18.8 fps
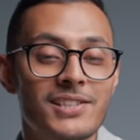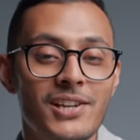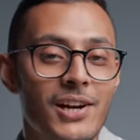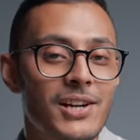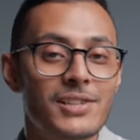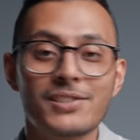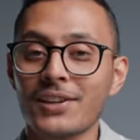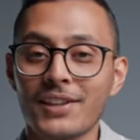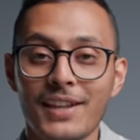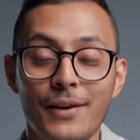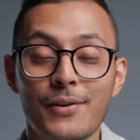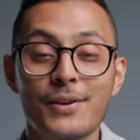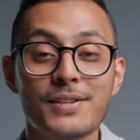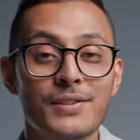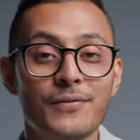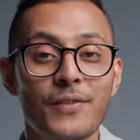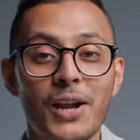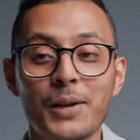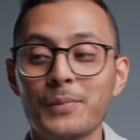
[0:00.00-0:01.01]
charger there is
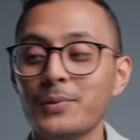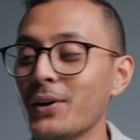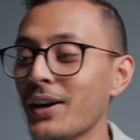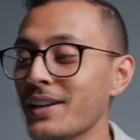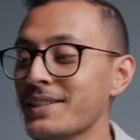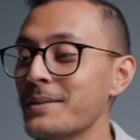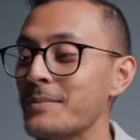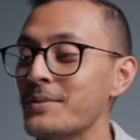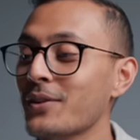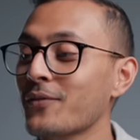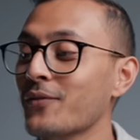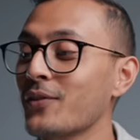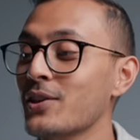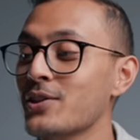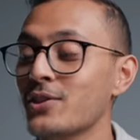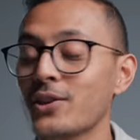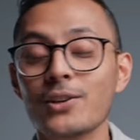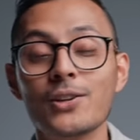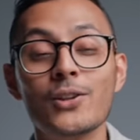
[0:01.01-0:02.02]
available. I seem to
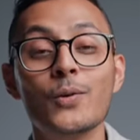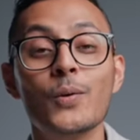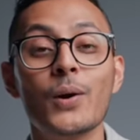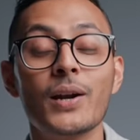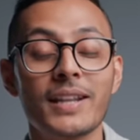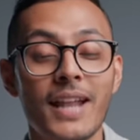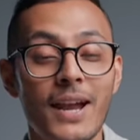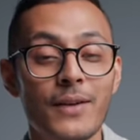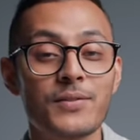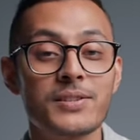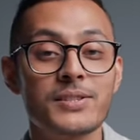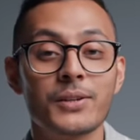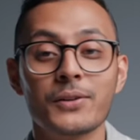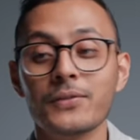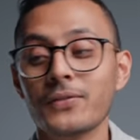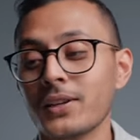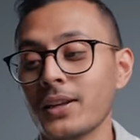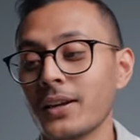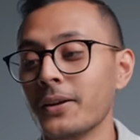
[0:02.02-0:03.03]
feature a new one in every single
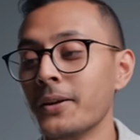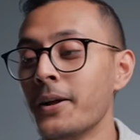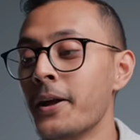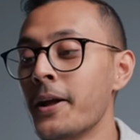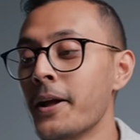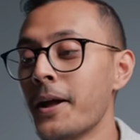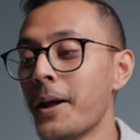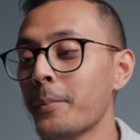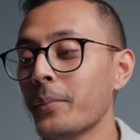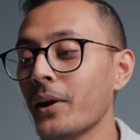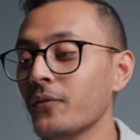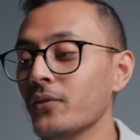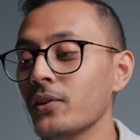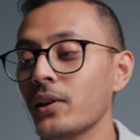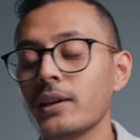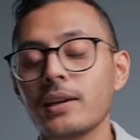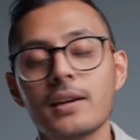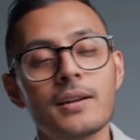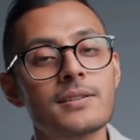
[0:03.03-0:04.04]
video, but I feel
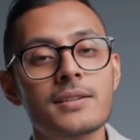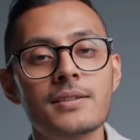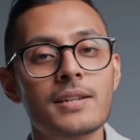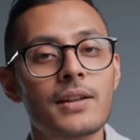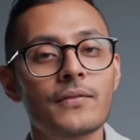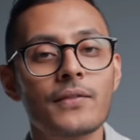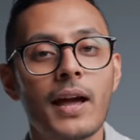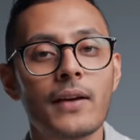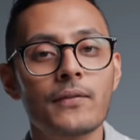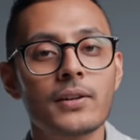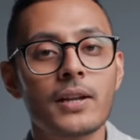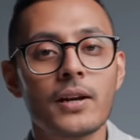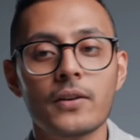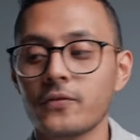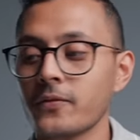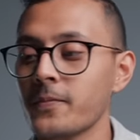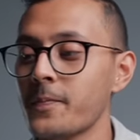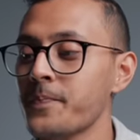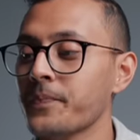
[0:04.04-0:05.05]
like you can just never have
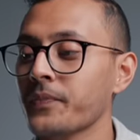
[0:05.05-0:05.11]
enough.